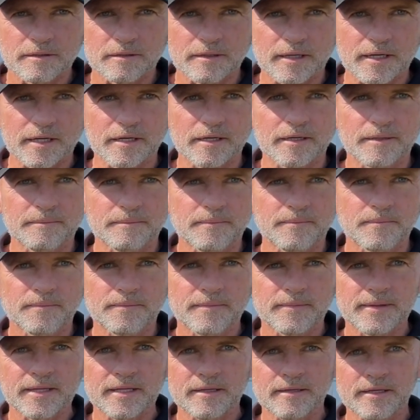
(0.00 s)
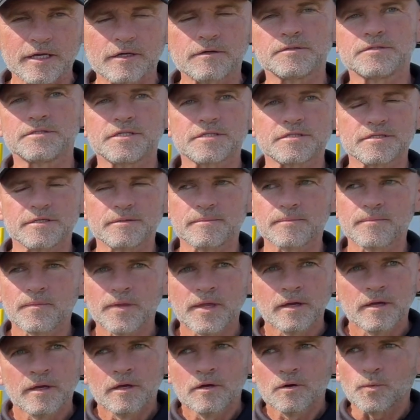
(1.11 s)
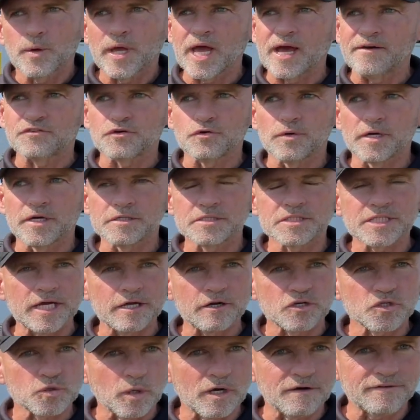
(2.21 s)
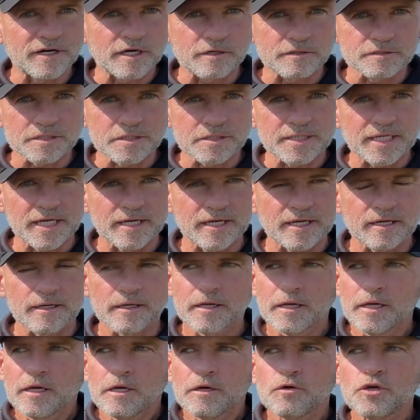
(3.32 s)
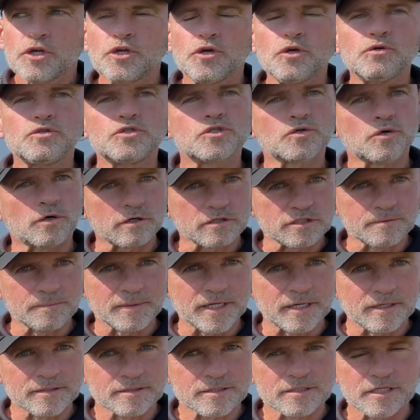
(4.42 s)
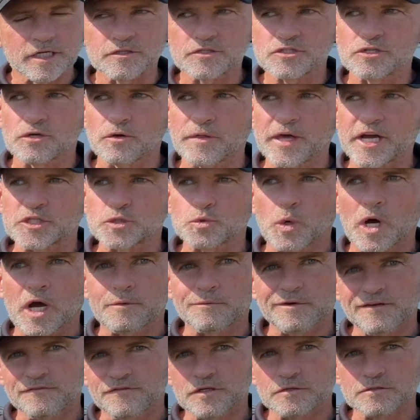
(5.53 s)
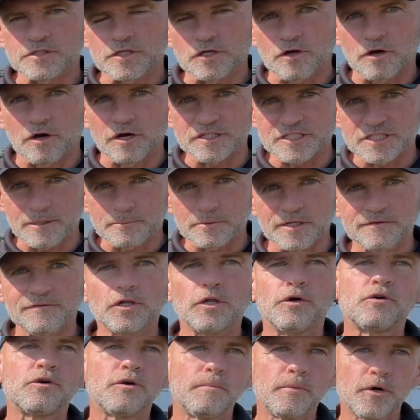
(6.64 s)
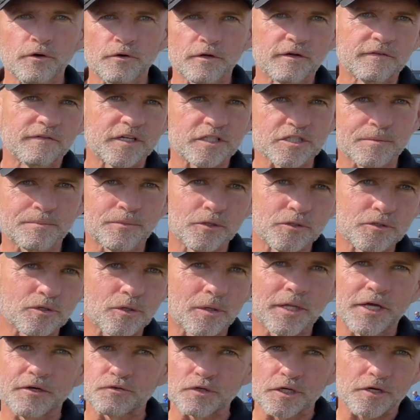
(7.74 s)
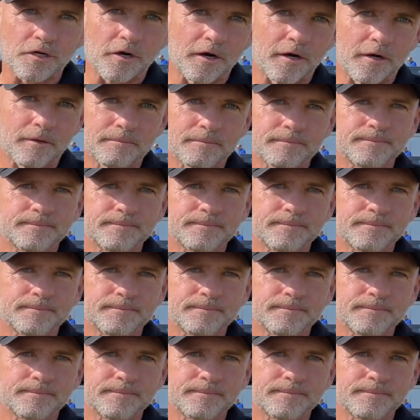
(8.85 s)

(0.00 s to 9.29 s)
um, ecosystem. We have to run 10 or 12 hours a day, huge torque demands. And so that's why we've used the concept of a locomotive as opposed to electric car.